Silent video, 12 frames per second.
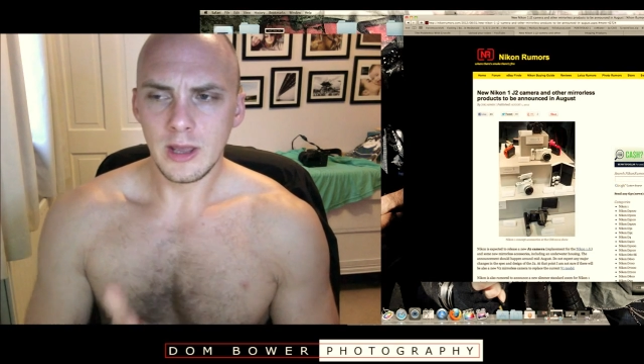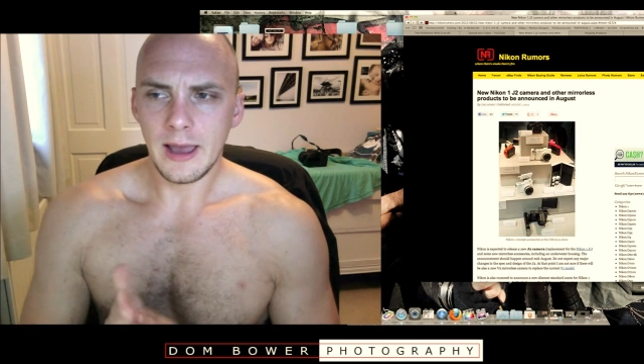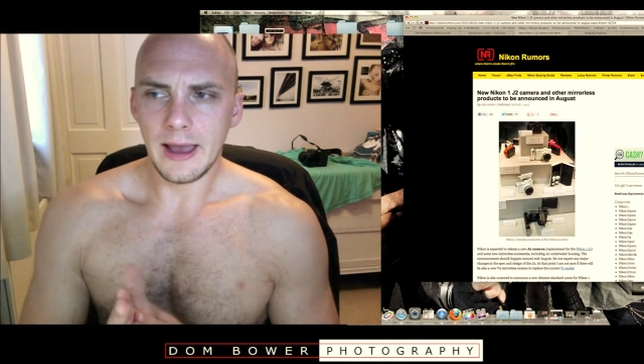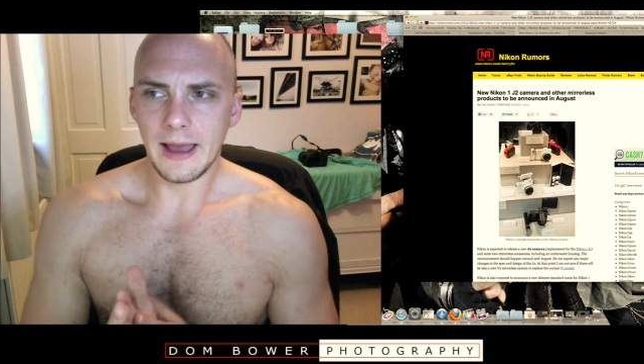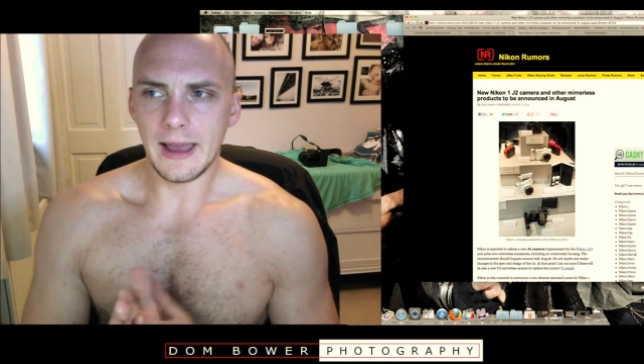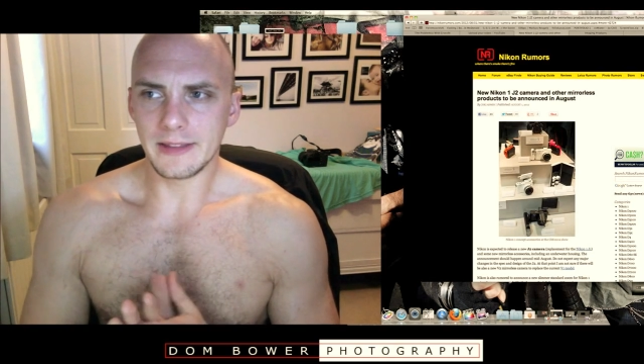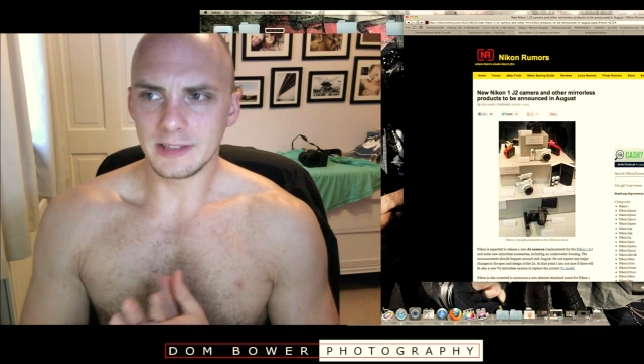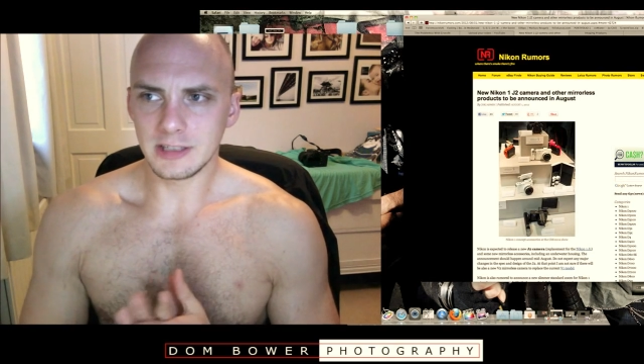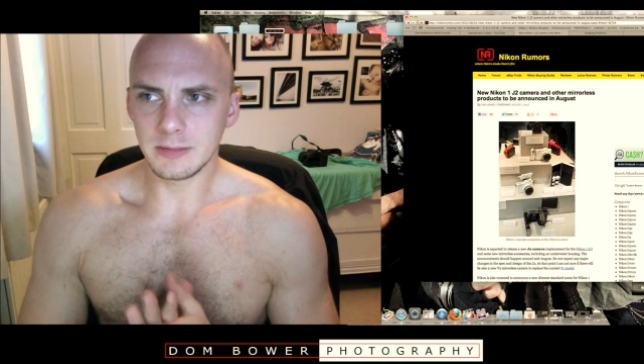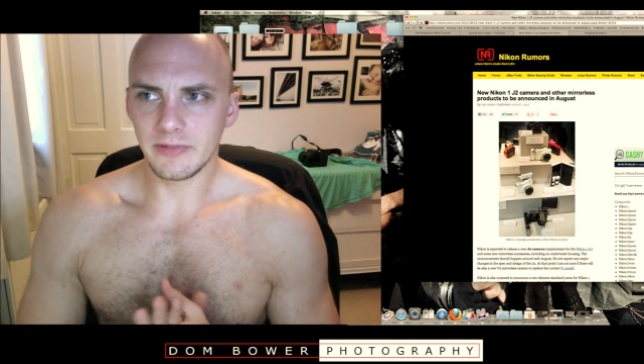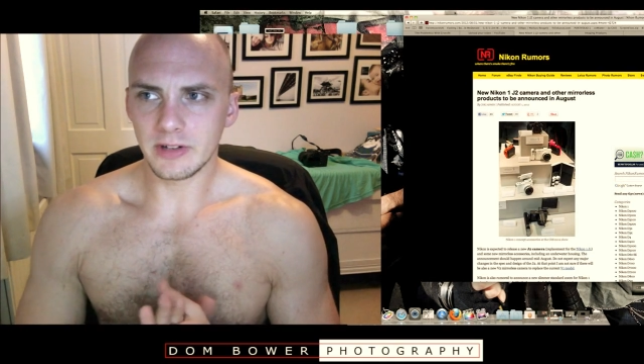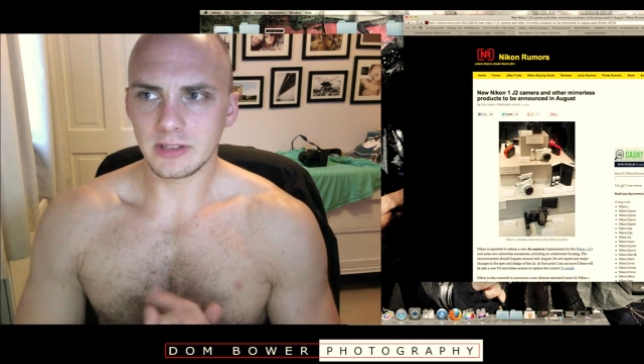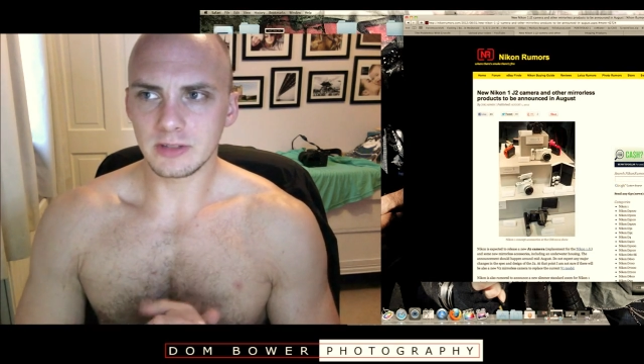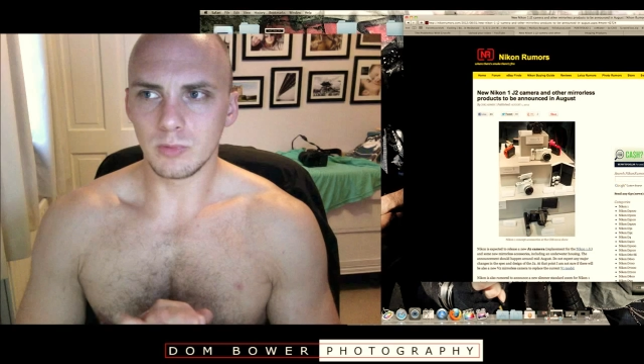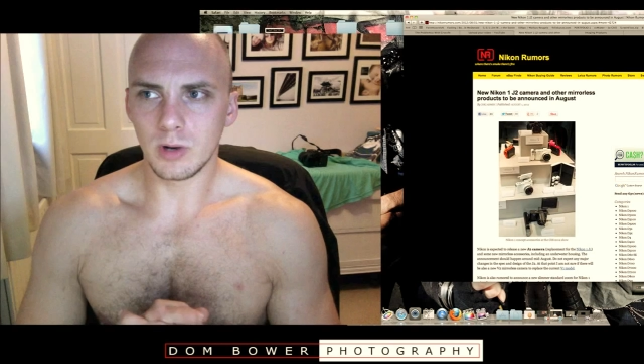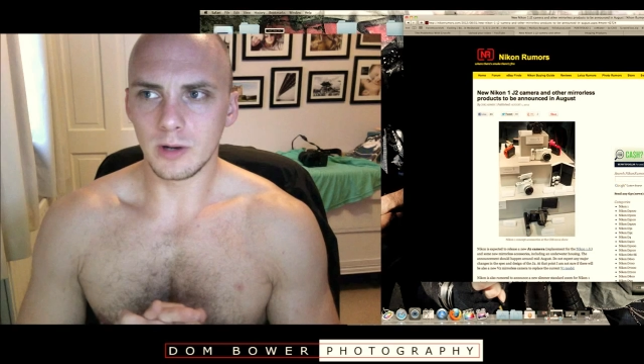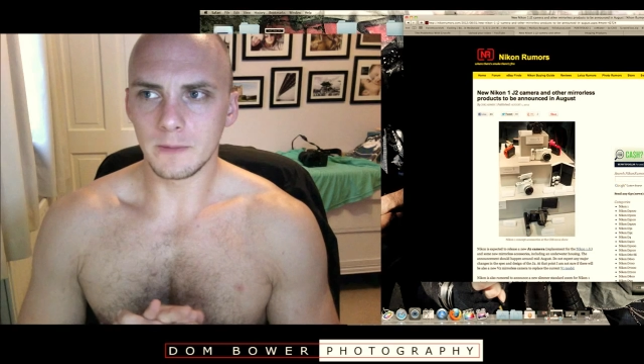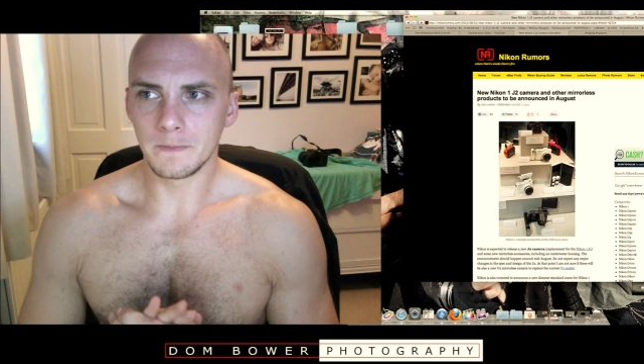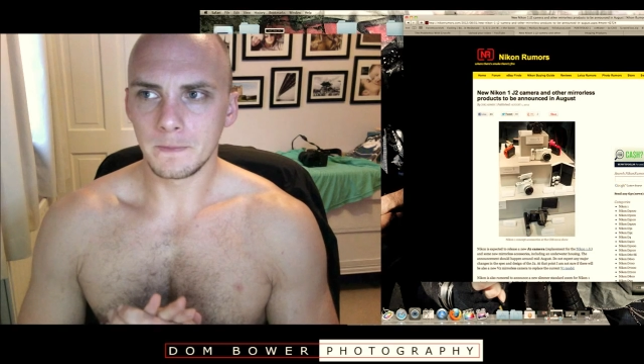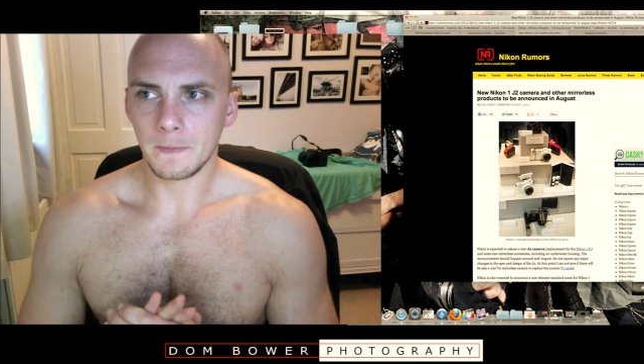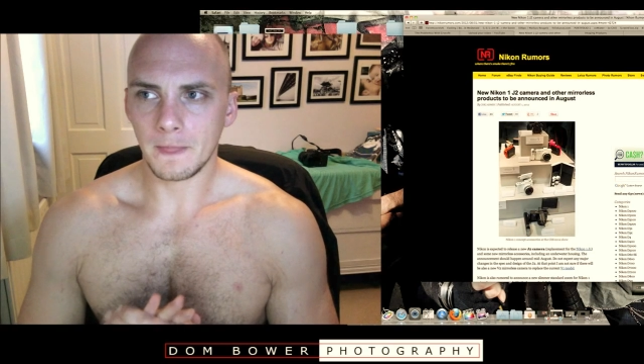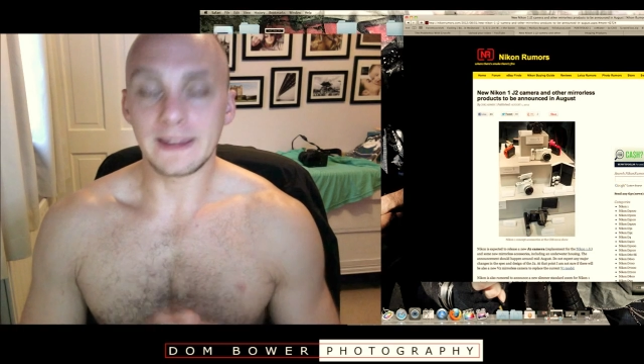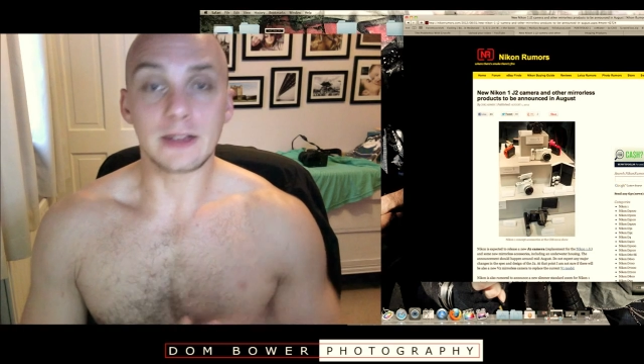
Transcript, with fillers: uh, the cheaper version one, yeah,